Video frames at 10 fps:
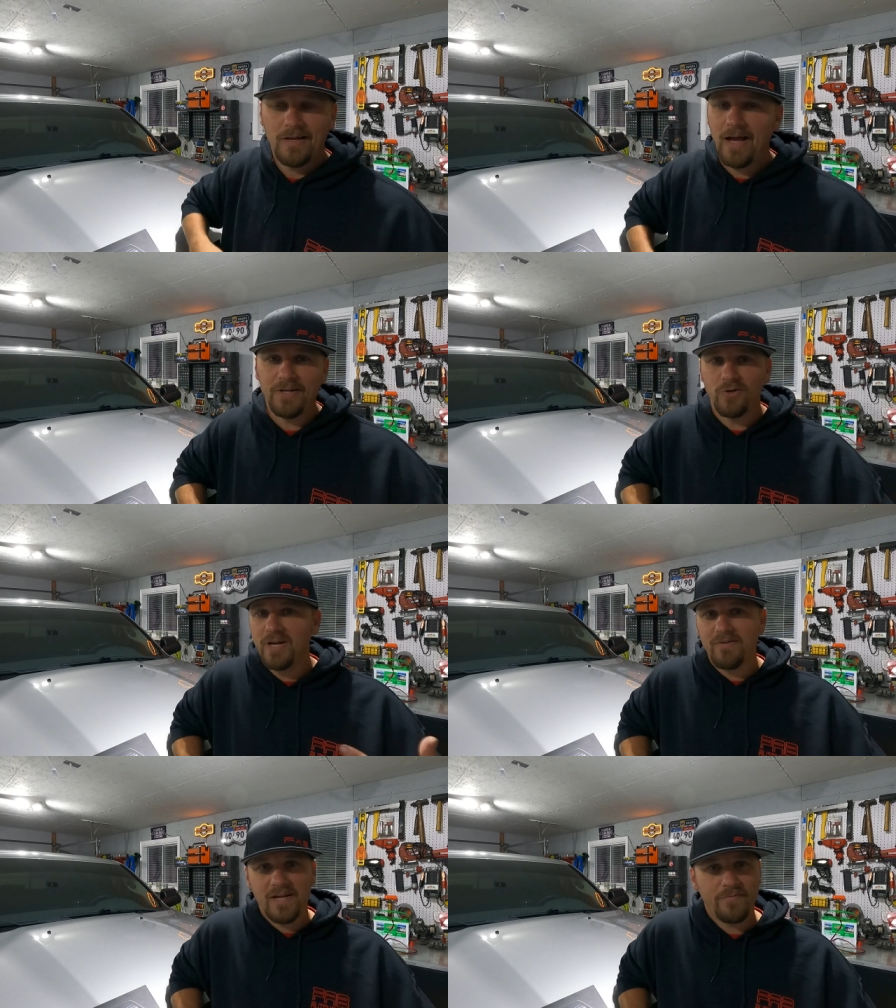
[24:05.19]
I do
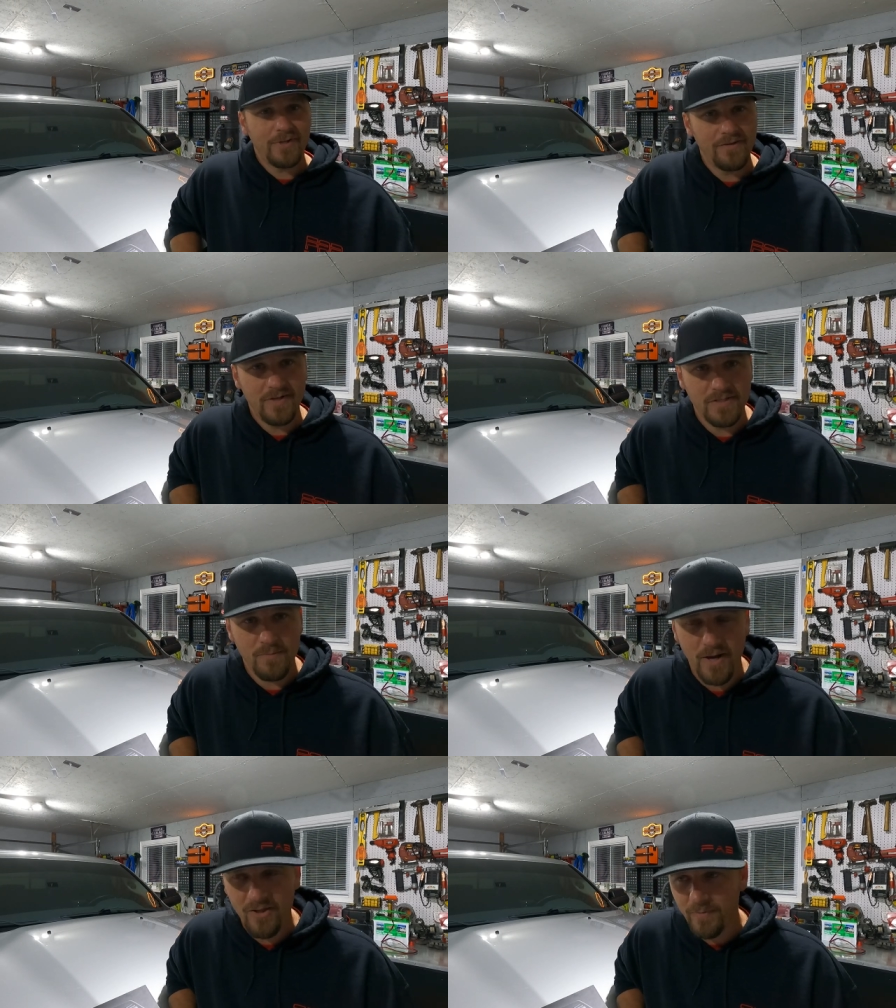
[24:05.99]
it every day for a living. It
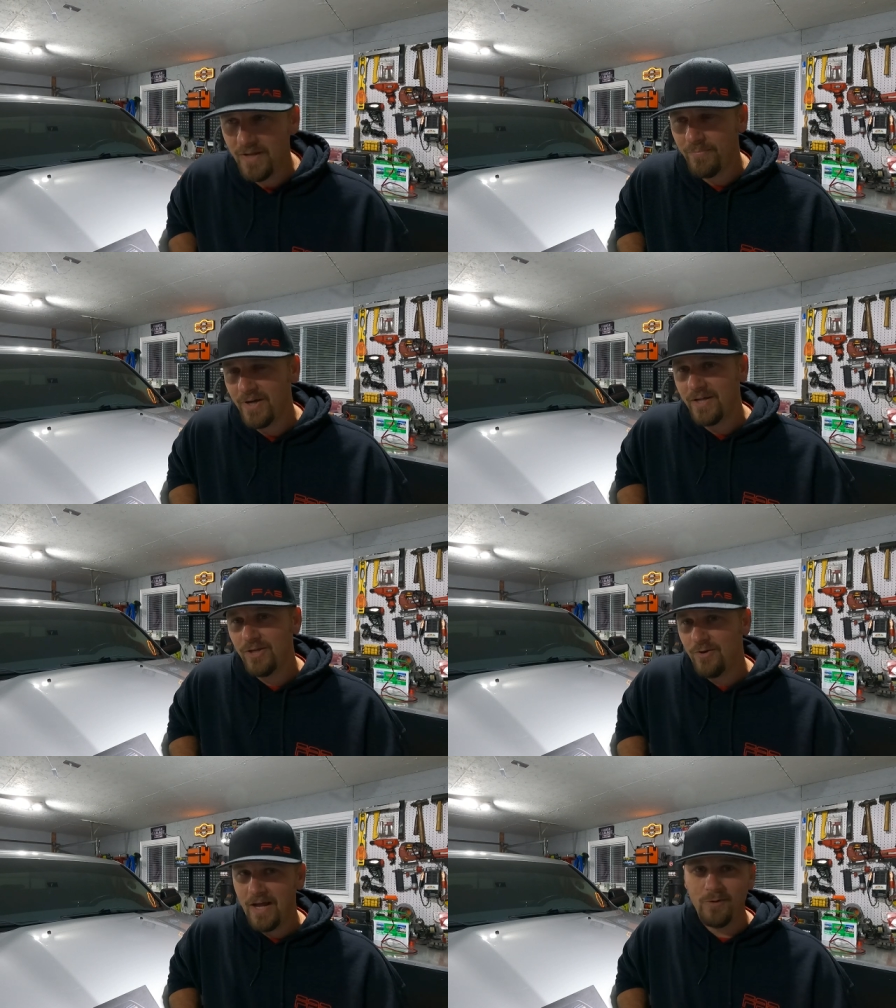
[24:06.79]
doesn't bother me, but
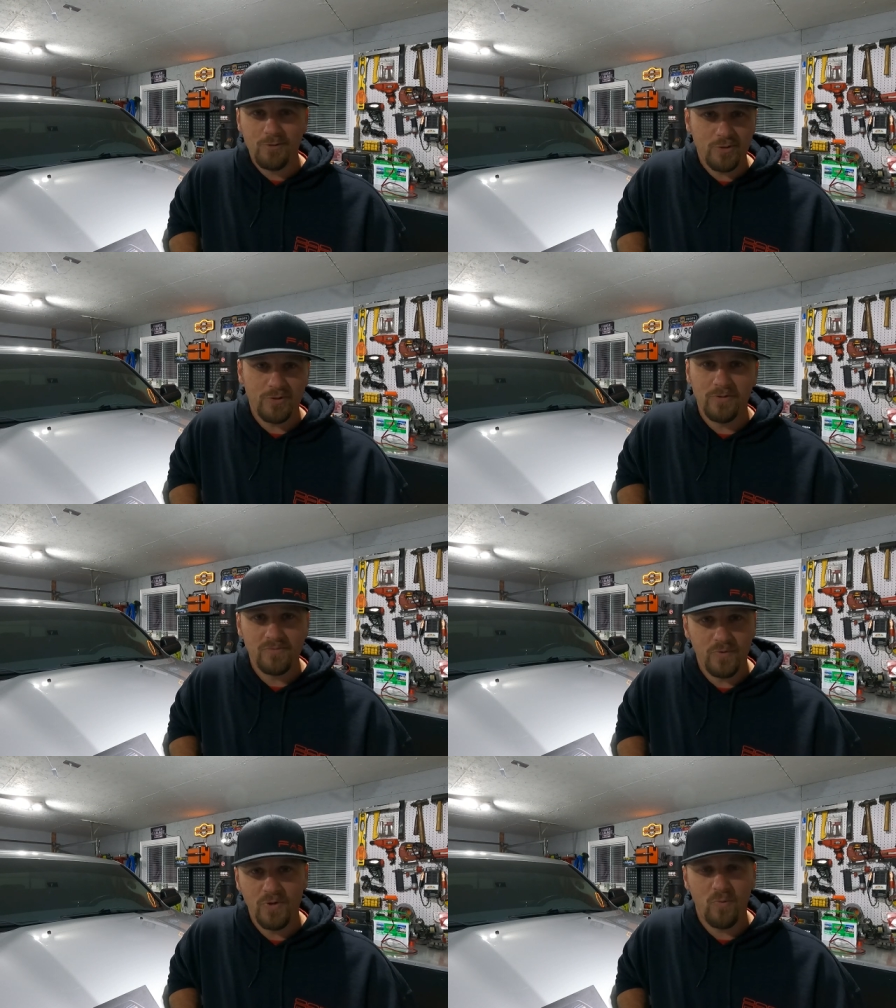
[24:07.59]
you got to know what you're
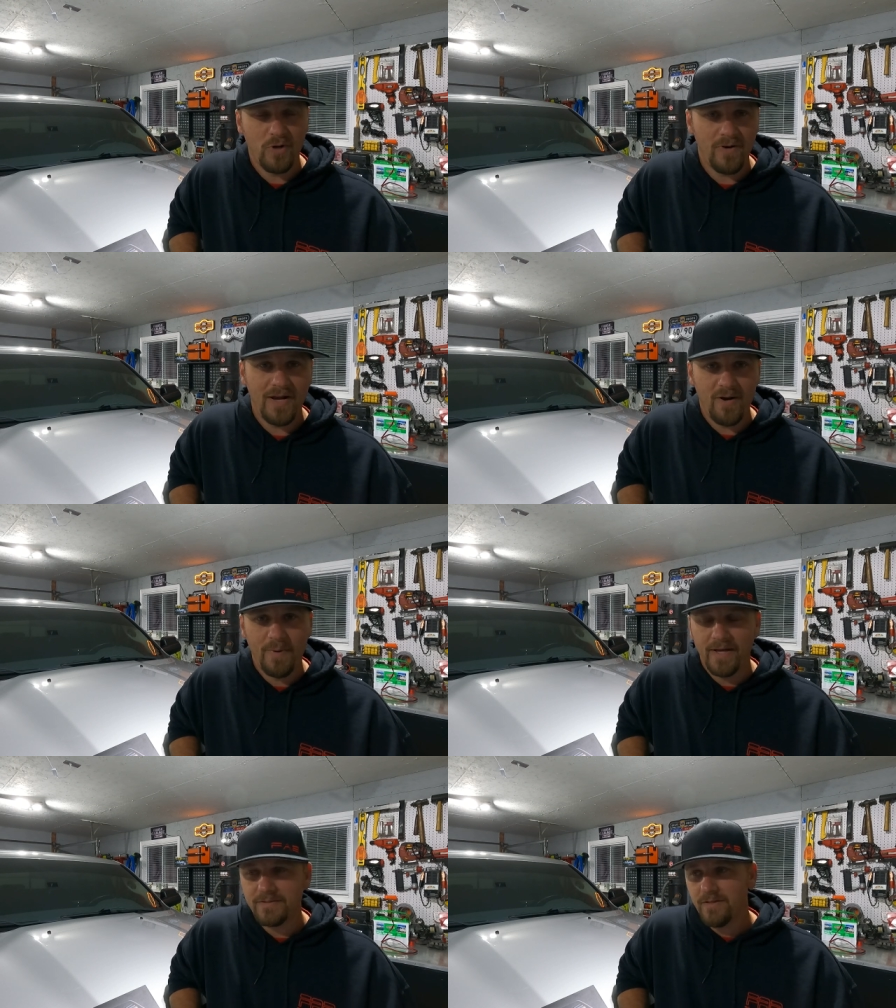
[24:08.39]
doing when you're working around
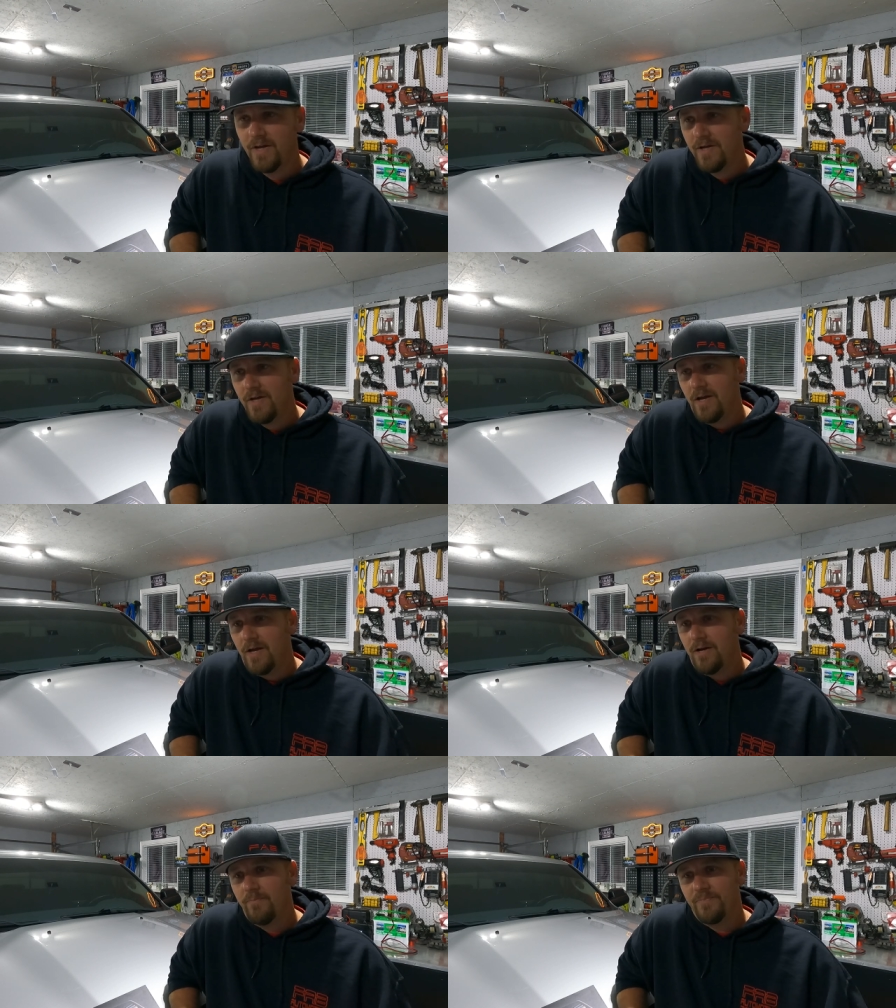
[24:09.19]
airbags.
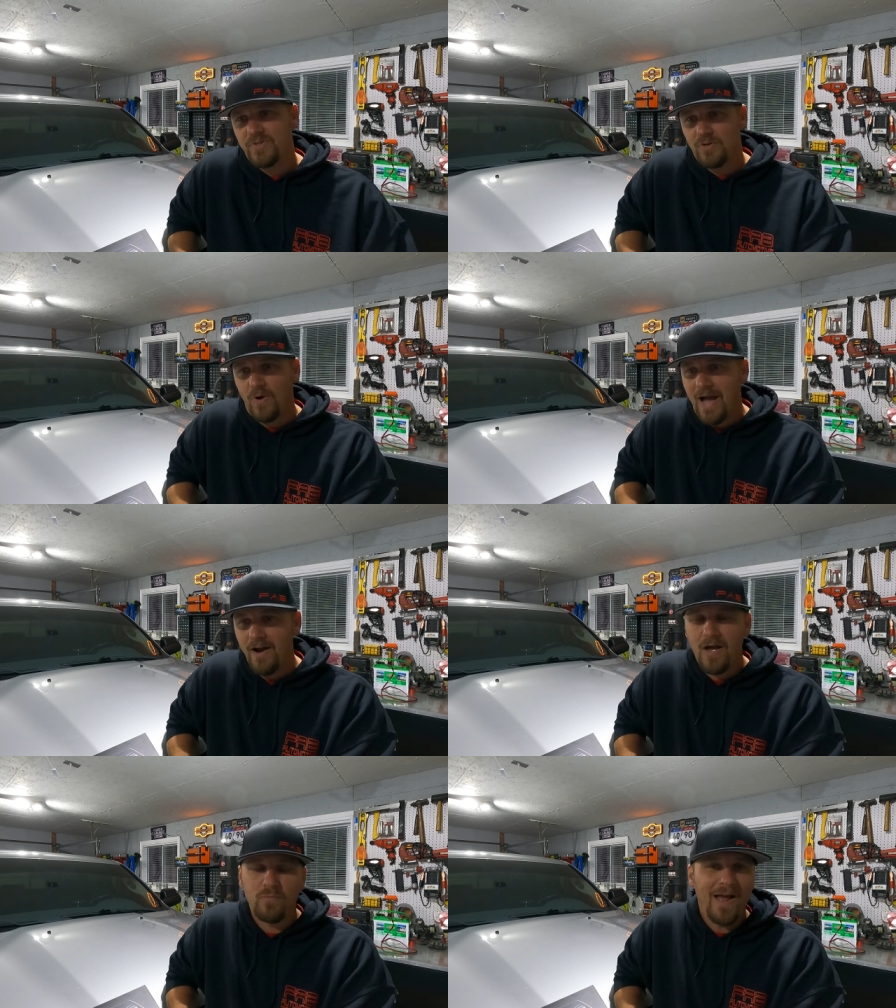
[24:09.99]
So
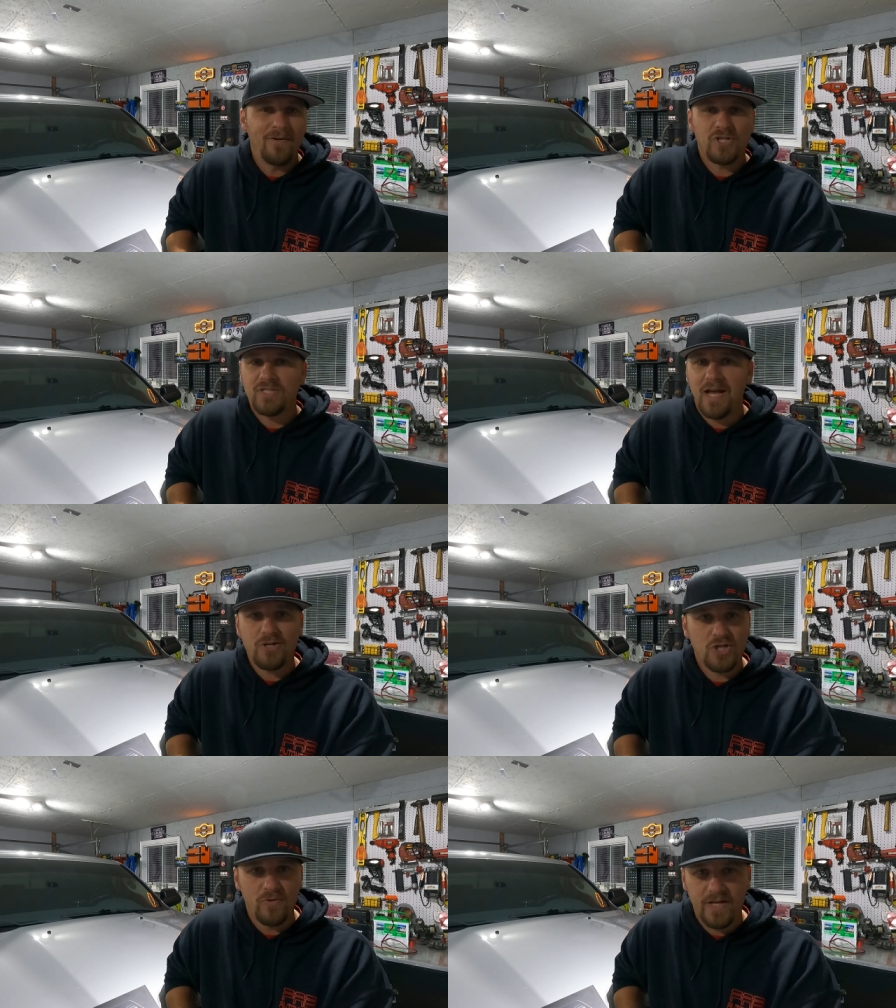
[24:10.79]
I'd rather just
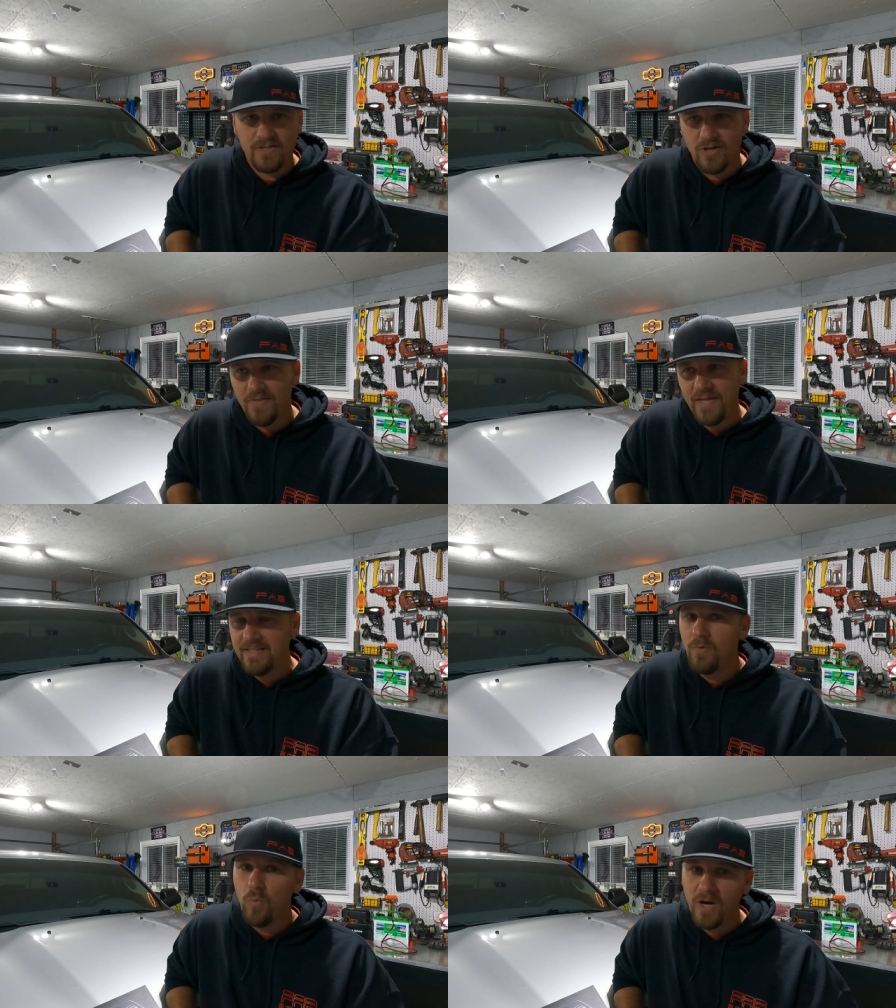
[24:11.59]
not show the install. I
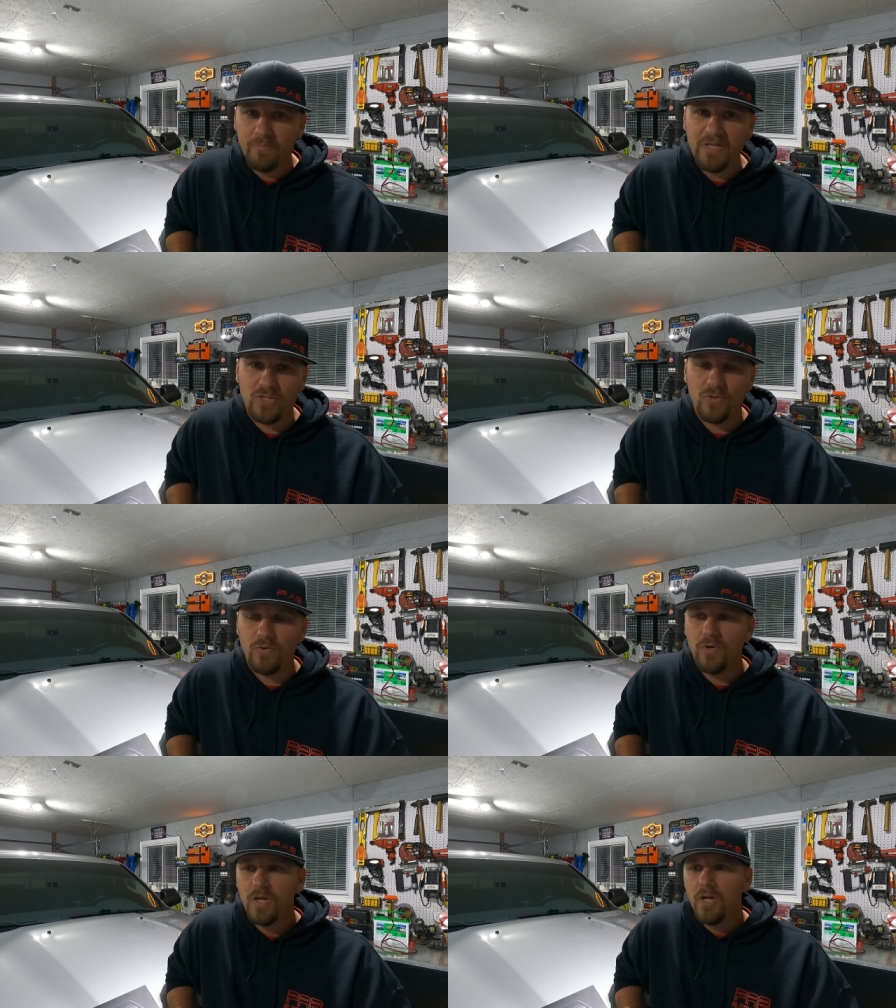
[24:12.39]
think they wanted me
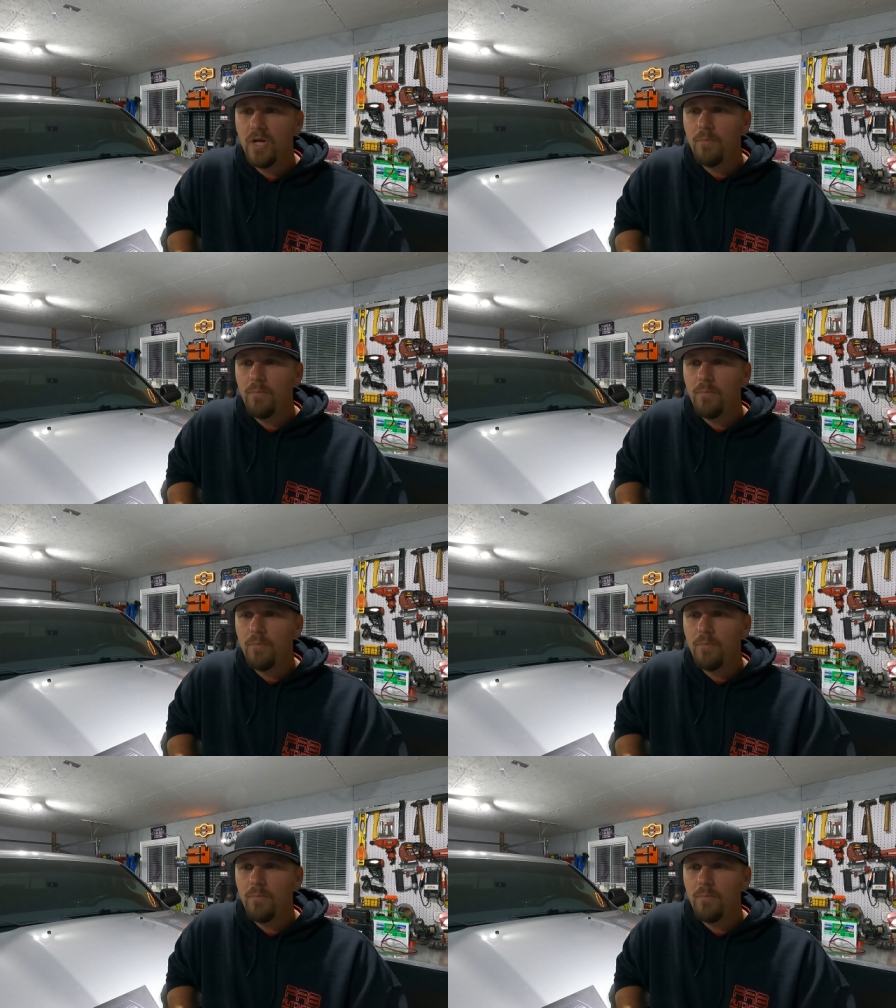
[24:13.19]
to.